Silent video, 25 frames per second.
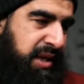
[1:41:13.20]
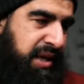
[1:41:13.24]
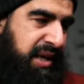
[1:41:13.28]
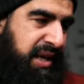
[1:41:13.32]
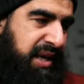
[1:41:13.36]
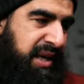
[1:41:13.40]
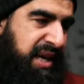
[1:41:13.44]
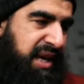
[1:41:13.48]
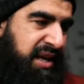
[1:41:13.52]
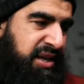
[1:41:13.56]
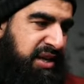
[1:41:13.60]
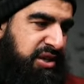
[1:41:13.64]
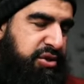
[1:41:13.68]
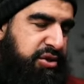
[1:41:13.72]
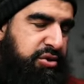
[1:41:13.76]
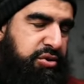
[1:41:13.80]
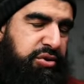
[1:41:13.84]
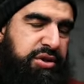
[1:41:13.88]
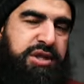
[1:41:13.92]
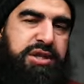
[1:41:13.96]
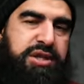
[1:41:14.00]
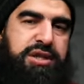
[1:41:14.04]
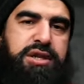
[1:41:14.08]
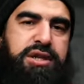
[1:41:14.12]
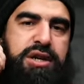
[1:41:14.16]
get
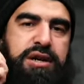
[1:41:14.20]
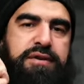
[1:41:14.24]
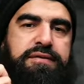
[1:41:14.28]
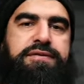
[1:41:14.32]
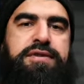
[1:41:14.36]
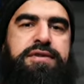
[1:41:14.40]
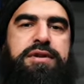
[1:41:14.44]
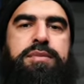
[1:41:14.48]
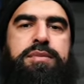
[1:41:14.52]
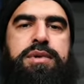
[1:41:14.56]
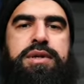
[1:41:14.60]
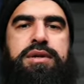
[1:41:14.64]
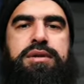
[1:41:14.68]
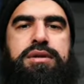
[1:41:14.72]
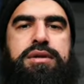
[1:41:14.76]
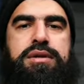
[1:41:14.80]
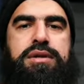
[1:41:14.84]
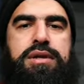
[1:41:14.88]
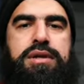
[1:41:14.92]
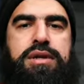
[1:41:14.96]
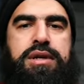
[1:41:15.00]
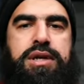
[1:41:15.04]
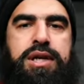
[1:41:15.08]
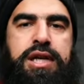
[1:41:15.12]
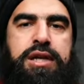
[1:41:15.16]
students comfortable
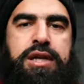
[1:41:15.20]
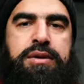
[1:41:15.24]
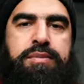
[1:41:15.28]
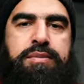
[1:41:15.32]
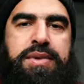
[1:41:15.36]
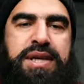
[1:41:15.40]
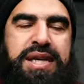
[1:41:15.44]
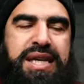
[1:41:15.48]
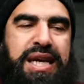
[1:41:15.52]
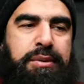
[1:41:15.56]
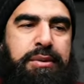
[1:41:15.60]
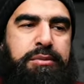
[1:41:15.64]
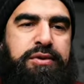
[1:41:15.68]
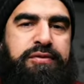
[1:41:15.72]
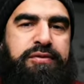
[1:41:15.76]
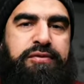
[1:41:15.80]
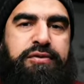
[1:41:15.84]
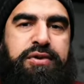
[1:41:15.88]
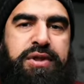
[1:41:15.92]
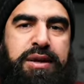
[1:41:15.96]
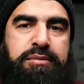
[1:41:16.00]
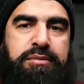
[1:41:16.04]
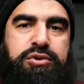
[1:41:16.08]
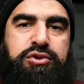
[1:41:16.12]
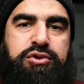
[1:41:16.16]
in being able
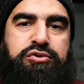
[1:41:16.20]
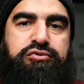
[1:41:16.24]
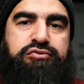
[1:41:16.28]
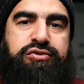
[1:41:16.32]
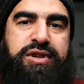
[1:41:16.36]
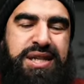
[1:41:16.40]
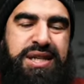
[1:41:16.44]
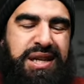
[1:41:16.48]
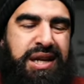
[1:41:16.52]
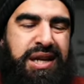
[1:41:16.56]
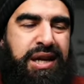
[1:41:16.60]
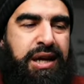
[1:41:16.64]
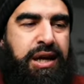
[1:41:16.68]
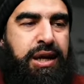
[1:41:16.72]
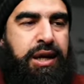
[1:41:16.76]
for them to read.